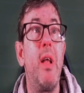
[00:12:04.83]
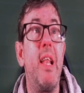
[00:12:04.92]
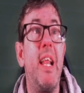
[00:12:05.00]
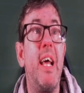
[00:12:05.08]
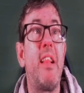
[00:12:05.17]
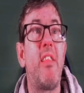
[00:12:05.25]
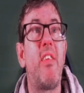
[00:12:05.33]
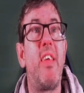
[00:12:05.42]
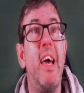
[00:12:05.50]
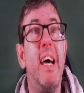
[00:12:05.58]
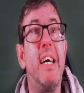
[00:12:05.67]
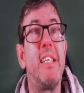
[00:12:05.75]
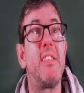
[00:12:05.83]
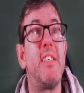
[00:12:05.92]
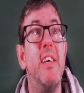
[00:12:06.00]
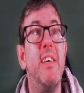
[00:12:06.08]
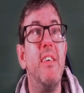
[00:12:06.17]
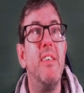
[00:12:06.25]
let's
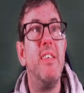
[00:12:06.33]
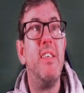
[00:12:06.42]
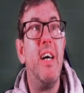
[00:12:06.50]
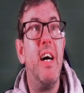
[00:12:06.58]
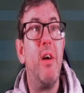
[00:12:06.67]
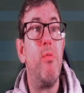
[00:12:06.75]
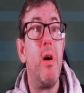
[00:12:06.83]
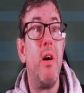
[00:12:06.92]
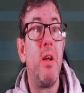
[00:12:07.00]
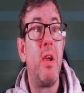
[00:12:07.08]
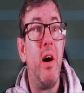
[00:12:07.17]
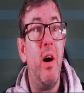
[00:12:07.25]
get Arana